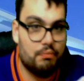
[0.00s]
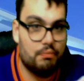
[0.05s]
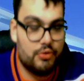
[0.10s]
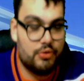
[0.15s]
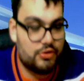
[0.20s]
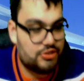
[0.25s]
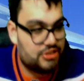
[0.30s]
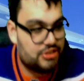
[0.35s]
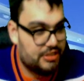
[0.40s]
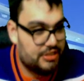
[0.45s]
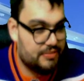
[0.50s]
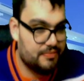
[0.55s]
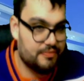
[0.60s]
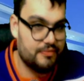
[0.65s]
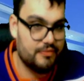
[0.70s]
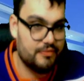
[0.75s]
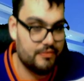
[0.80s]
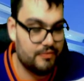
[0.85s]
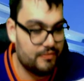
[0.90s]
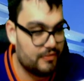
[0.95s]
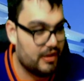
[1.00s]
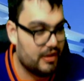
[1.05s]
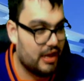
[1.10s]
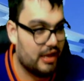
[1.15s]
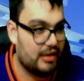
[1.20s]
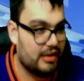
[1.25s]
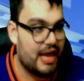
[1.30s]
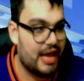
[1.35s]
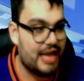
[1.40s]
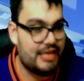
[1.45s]
mercy. I
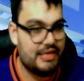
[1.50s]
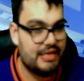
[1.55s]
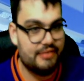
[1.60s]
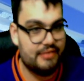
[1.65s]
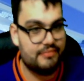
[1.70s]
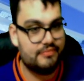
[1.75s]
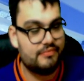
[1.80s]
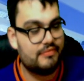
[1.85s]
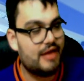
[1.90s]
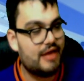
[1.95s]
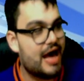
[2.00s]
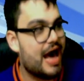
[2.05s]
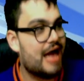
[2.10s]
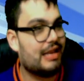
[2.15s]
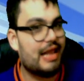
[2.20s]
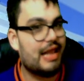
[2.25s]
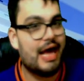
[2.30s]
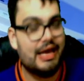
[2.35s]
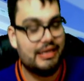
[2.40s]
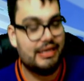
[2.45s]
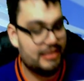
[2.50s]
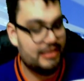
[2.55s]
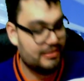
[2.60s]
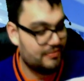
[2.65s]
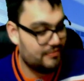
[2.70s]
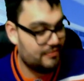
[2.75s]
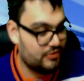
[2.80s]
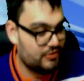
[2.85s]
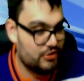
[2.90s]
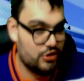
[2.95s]
like it. I like it.
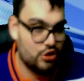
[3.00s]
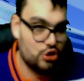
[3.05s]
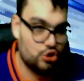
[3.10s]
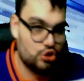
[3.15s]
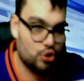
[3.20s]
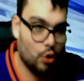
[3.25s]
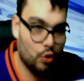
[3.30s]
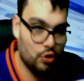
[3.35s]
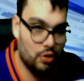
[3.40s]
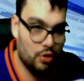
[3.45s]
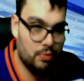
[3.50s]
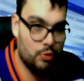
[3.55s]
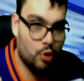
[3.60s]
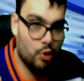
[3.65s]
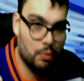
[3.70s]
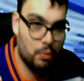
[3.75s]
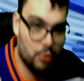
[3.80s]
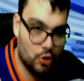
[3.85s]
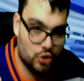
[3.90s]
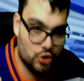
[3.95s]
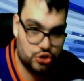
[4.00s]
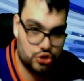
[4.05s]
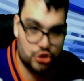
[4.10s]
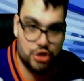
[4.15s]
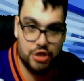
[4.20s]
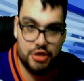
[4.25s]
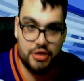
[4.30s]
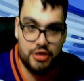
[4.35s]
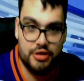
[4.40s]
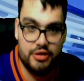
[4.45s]
Show them no
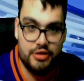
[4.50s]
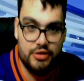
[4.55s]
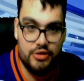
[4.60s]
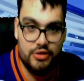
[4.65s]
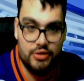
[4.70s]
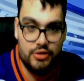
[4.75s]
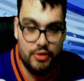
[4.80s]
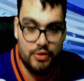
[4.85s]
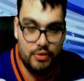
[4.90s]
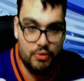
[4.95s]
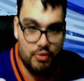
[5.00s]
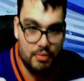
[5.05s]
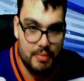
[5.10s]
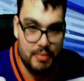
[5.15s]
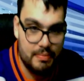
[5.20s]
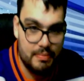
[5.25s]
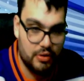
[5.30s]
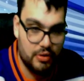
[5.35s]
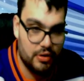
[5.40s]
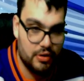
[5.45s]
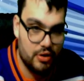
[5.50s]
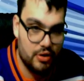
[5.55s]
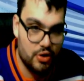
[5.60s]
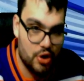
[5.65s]
mercy. Remember.